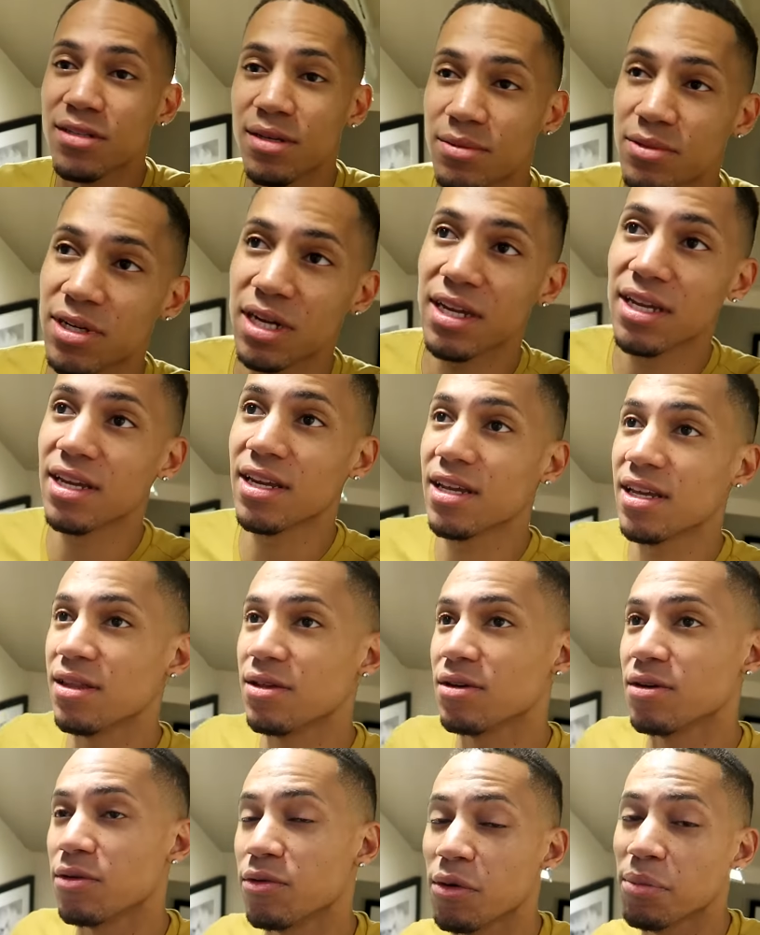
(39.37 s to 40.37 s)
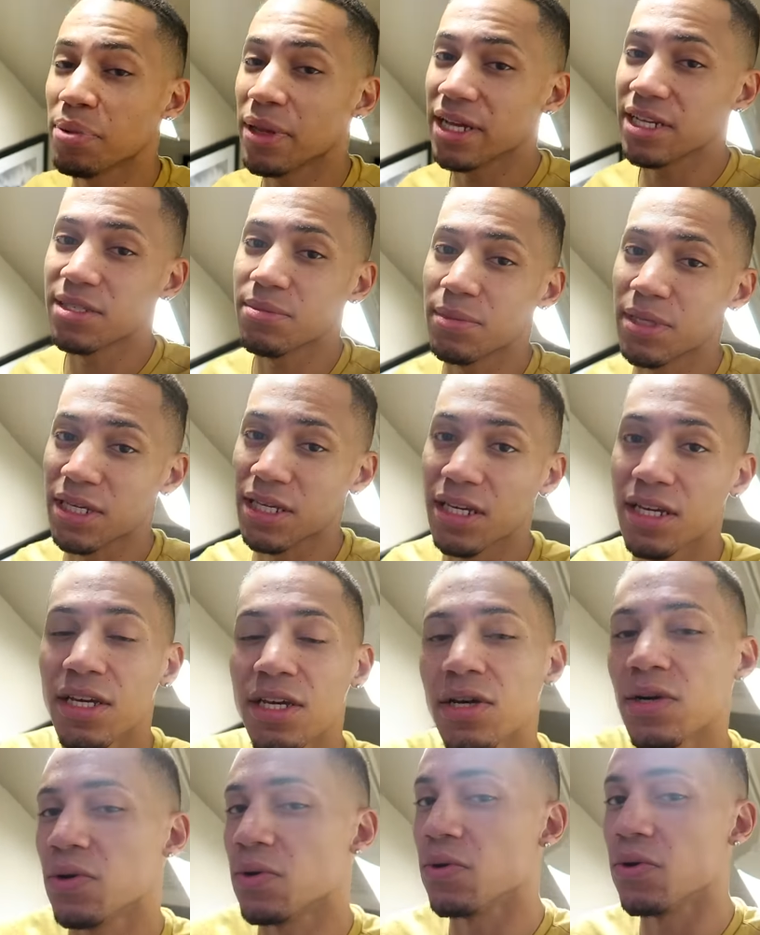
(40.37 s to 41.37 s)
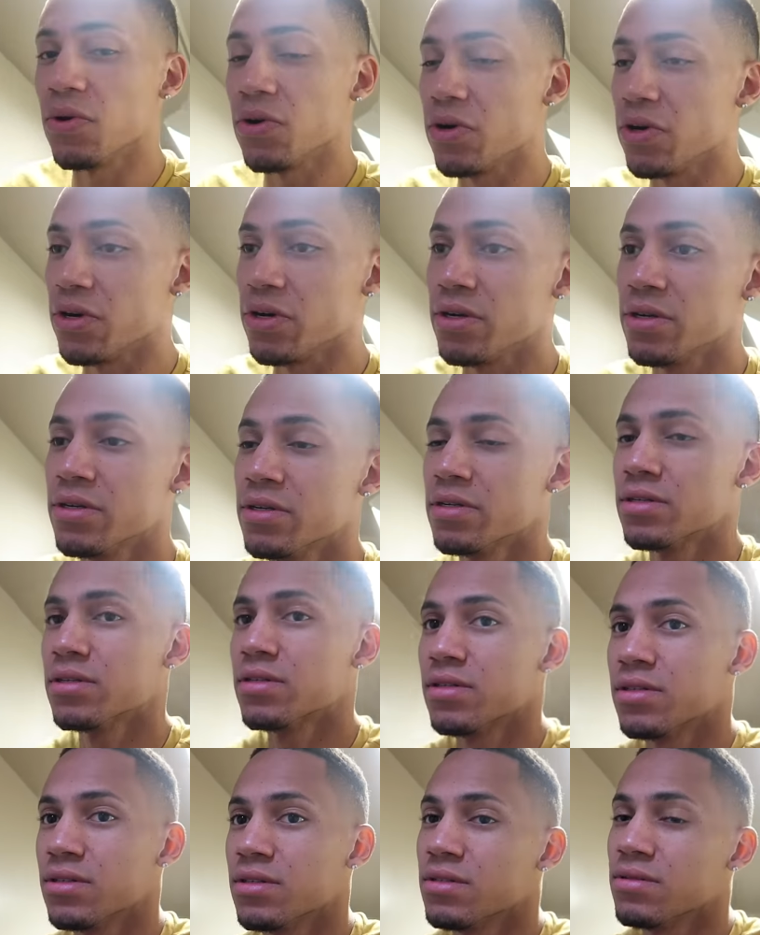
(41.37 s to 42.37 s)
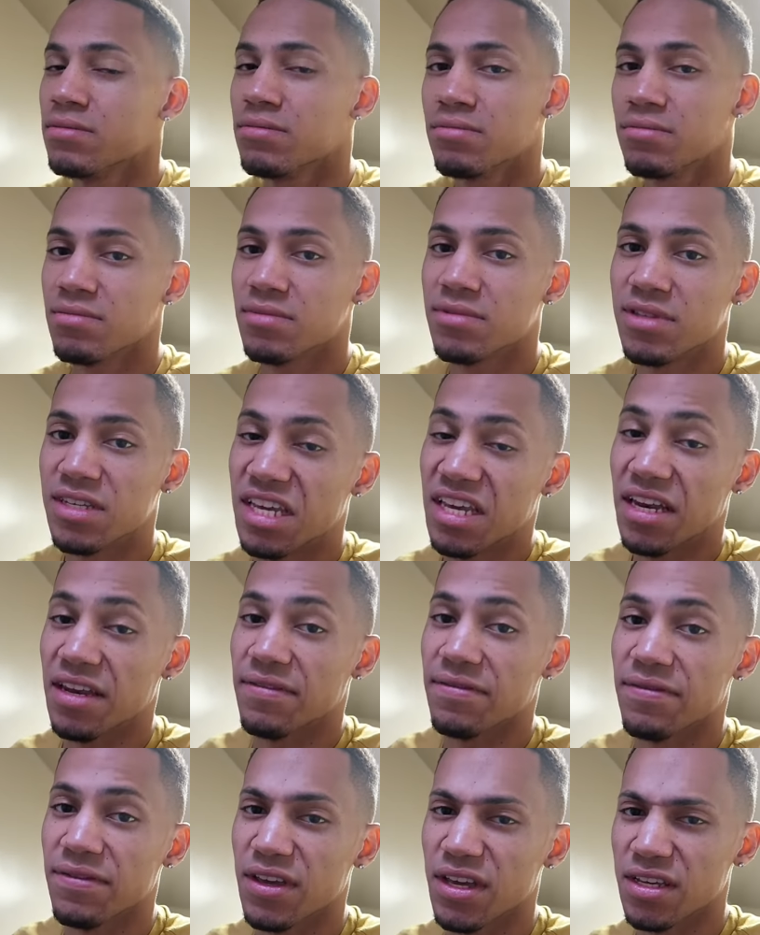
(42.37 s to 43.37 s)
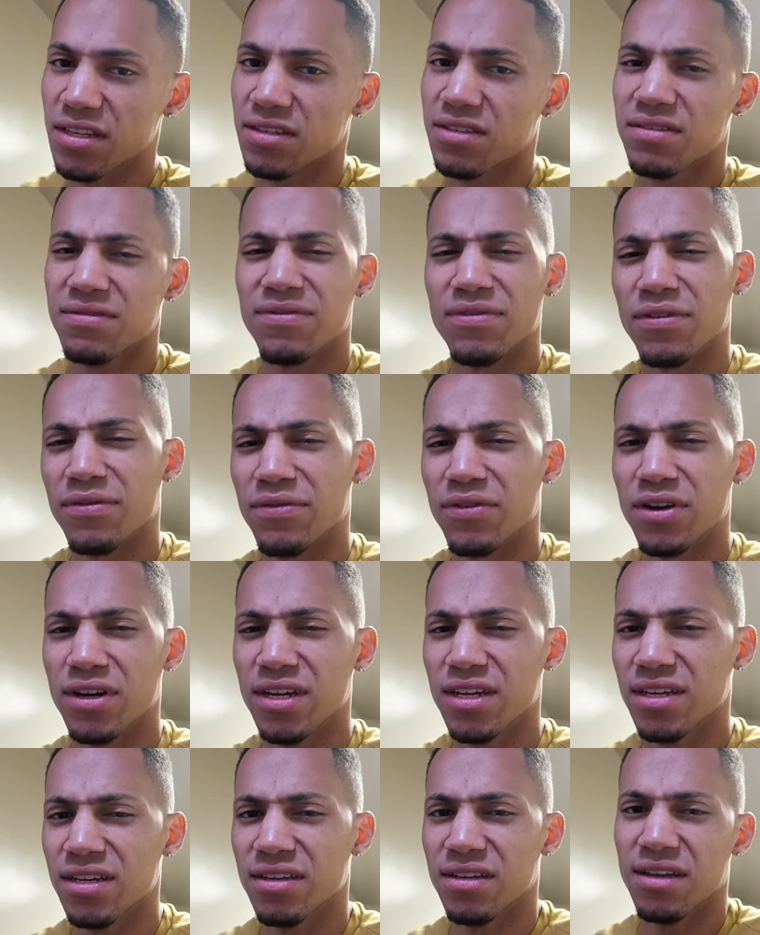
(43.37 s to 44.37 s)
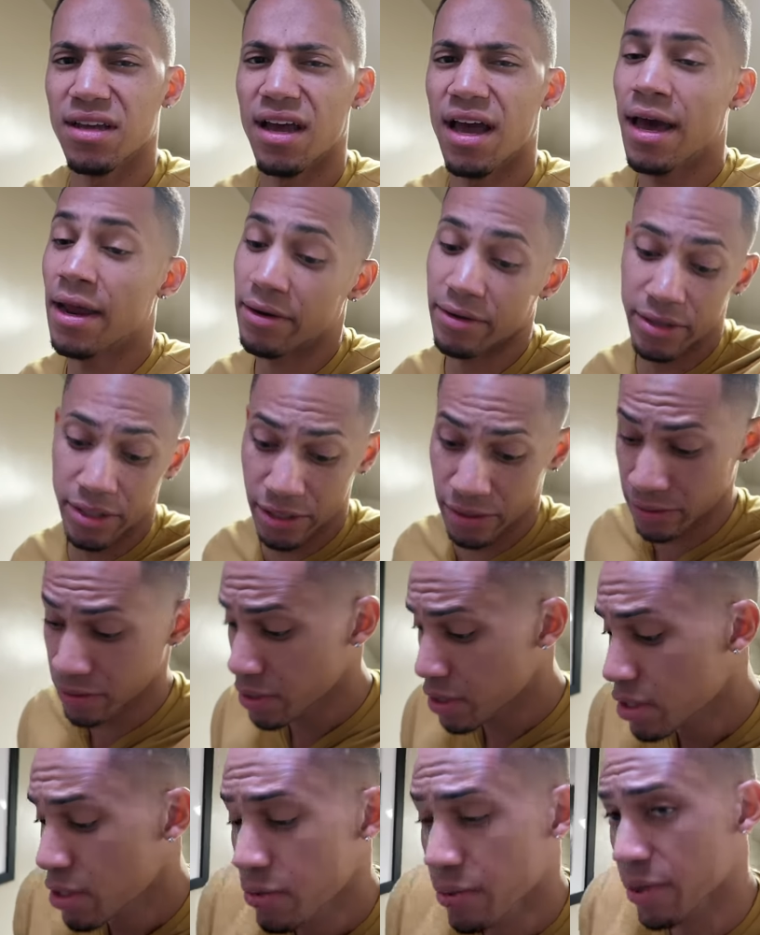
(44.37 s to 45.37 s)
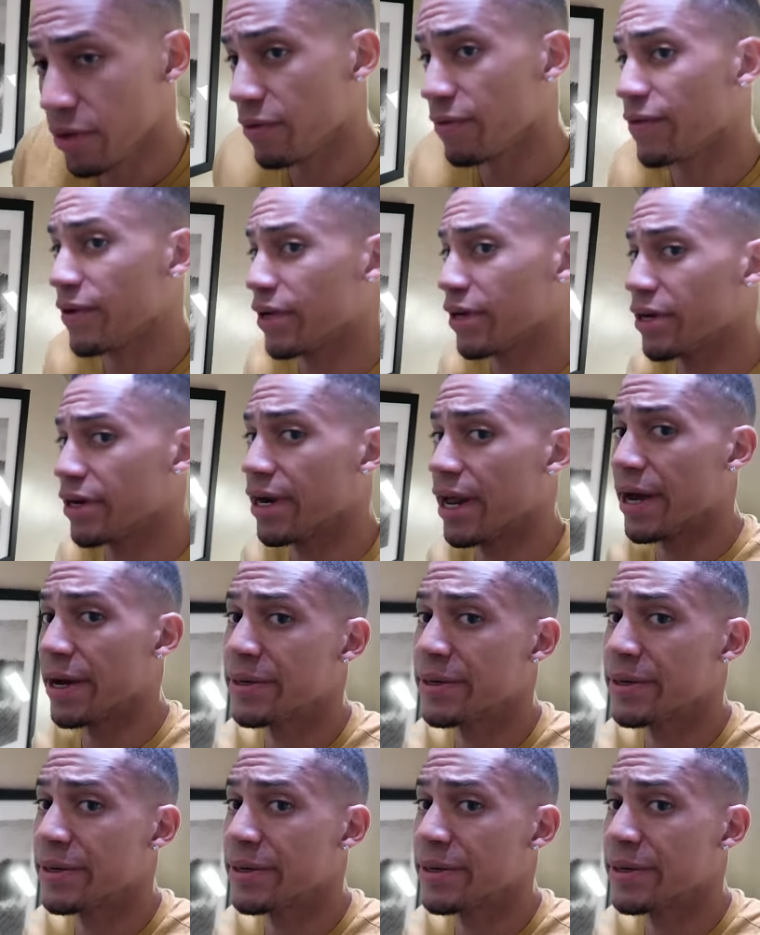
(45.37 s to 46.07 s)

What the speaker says: So I'm trying to get either a replacement or get it fixed for free. I don't know. We gonna figure it